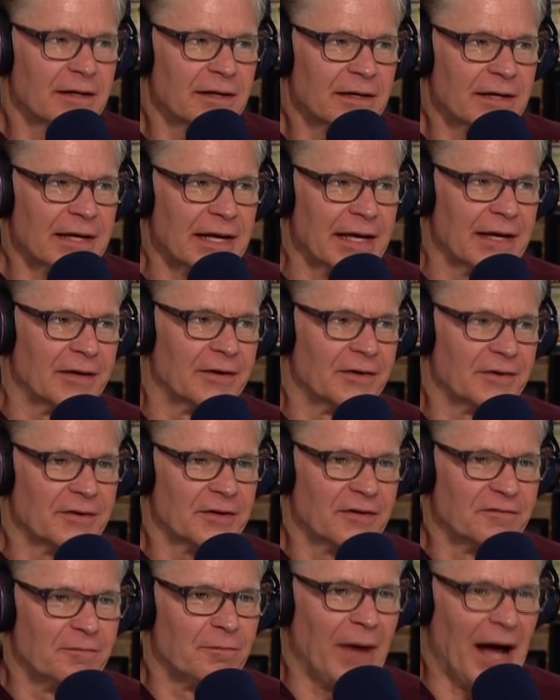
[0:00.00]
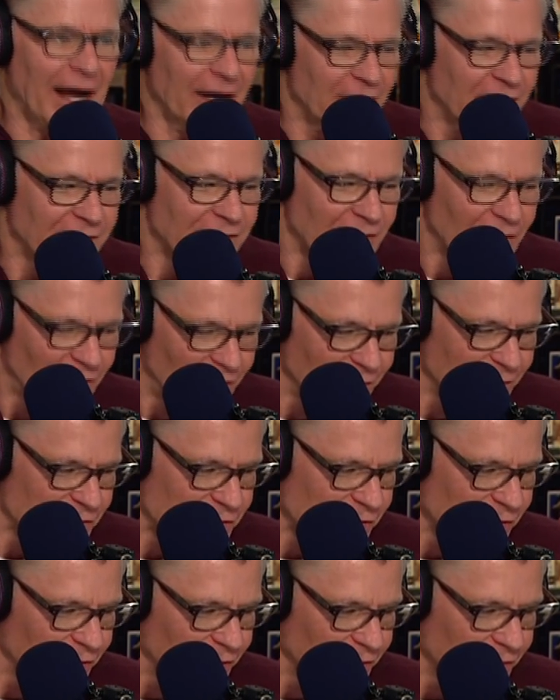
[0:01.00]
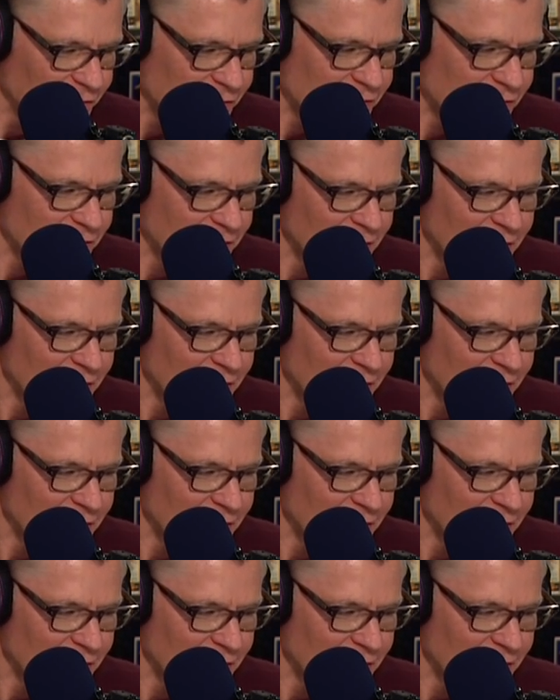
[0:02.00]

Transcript: Hield of my Oklahoma Sooners.